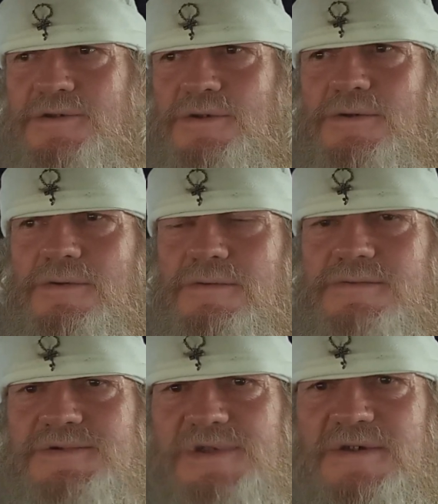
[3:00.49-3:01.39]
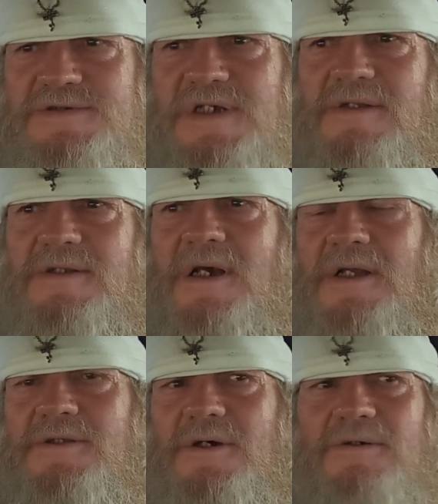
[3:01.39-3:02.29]
to start selling
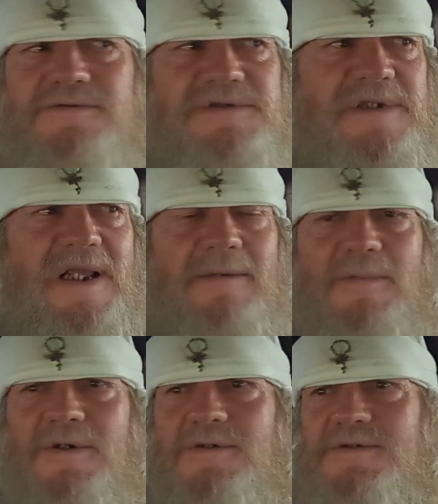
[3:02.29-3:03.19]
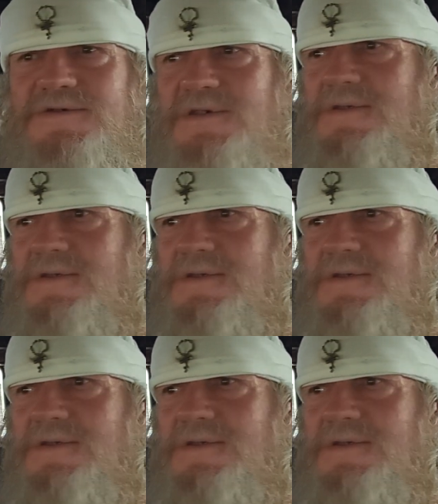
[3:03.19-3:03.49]
hot dogs and hamburgers